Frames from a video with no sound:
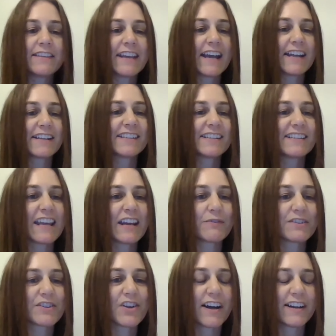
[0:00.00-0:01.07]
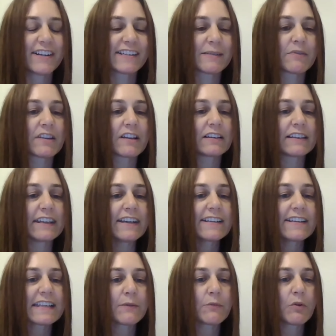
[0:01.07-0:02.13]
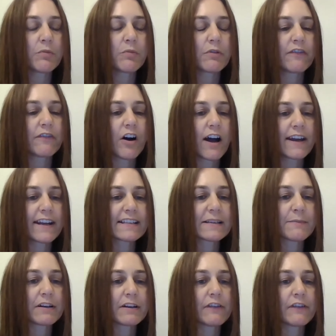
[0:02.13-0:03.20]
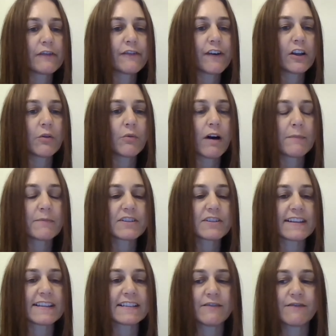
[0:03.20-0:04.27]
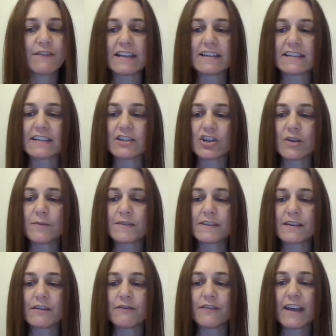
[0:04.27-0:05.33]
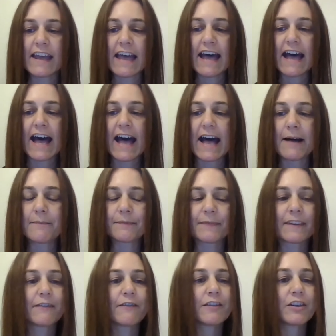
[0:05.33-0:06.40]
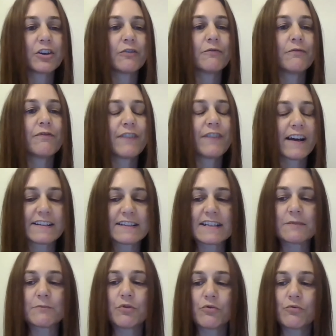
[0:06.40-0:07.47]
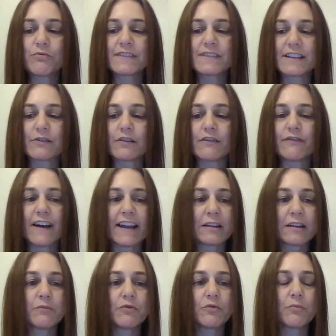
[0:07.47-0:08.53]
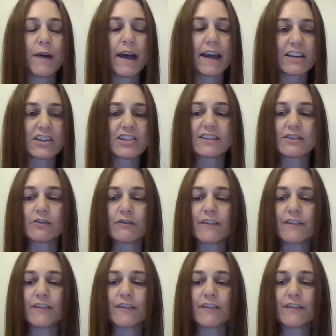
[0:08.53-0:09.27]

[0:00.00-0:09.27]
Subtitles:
the answers there reside in some of the links that we'll provide as a bit of a follow-up to this event in terms of, funding pools that are available, packages that are